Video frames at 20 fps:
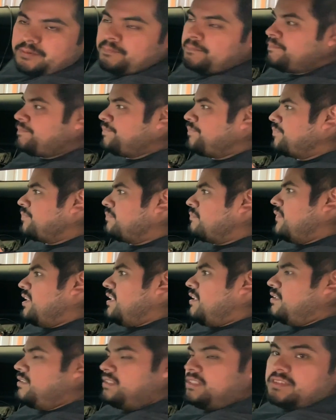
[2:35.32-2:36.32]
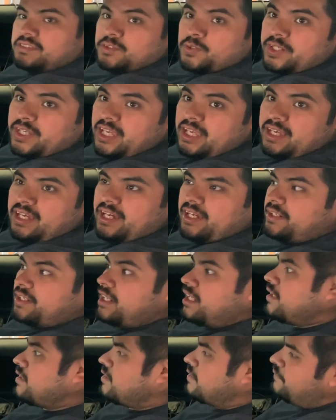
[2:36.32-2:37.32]
Right? Because he still
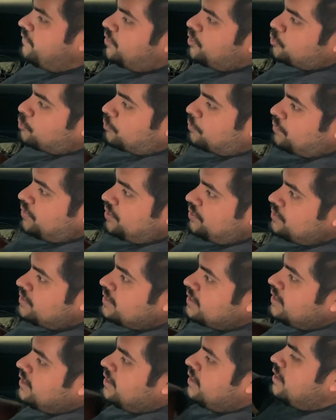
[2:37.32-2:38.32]
had catalytic converters with boost.